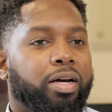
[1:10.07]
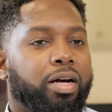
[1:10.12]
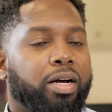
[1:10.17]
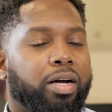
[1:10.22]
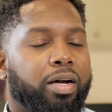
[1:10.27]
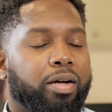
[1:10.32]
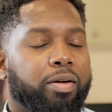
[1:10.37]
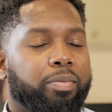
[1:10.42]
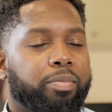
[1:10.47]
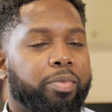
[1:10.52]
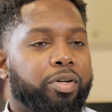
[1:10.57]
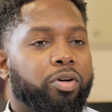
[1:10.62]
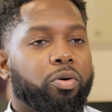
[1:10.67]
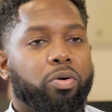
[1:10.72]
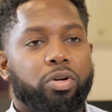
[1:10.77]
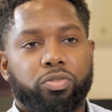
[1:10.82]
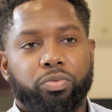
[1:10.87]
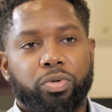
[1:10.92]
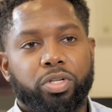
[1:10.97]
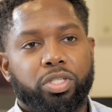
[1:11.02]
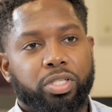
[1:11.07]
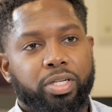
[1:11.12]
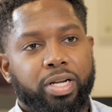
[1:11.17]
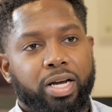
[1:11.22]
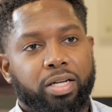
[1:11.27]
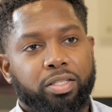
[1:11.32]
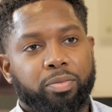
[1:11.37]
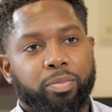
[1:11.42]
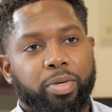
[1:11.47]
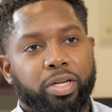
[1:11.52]
um, and always reaching
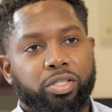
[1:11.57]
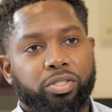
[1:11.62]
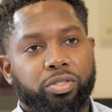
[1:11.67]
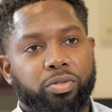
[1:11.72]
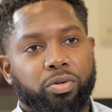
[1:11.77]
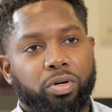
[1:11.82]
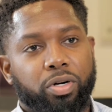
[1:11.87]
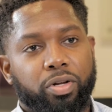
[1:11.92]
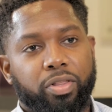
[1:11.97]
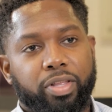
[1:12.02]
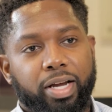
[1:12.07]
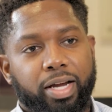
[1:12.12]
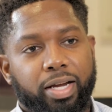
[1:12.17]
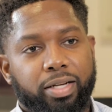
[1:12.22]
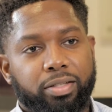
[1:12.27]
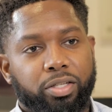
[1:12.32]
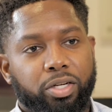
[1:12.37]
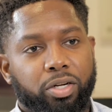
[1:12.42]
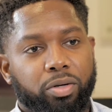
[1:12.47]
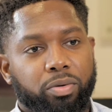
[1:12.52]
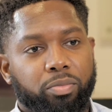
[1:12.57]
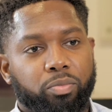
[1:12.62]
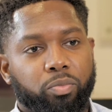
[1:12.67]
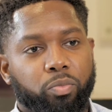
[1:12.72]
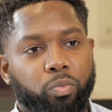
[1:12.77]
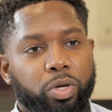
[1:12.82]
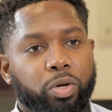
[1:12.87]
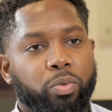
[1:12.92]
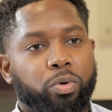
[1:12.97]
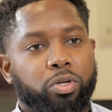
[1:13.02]
out to make sure that, you know,
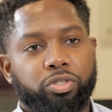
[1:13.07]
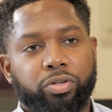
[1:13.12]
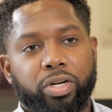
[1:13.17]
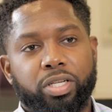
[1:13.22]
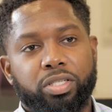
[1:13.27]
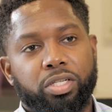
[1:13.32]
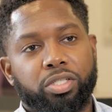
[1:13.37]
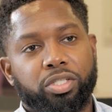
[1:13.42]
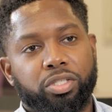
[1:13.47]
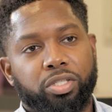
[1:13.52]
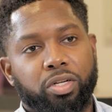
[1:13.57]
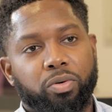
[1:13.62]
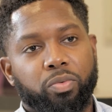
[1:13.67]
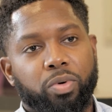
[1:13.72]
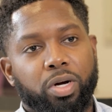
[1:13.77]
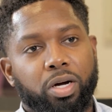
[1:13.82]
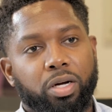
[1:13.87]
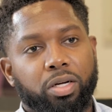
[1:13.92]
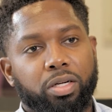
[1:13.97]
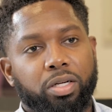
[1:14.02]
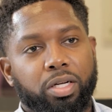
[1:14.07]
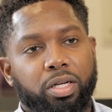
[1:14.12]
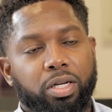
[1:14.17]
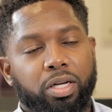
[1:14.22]
we were transitioning well.